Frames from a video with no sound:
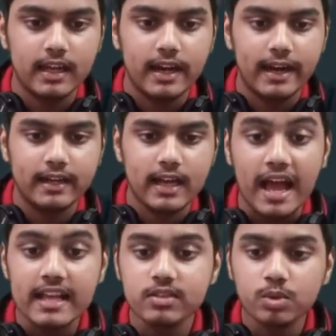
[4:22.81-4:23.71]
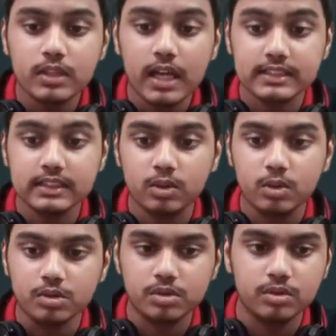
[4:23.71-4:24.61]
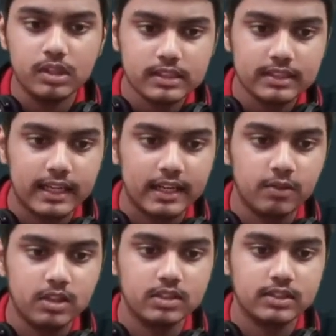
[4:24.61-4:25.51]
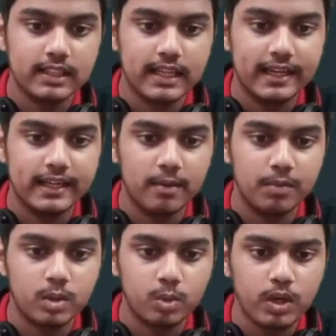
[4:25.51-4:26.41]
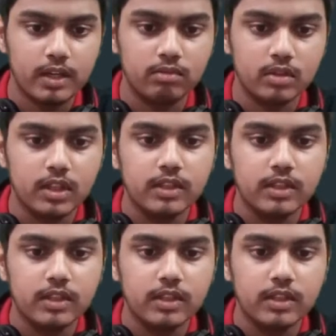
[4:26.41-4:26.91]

and as soon as it goes to this line, which is the line number 12,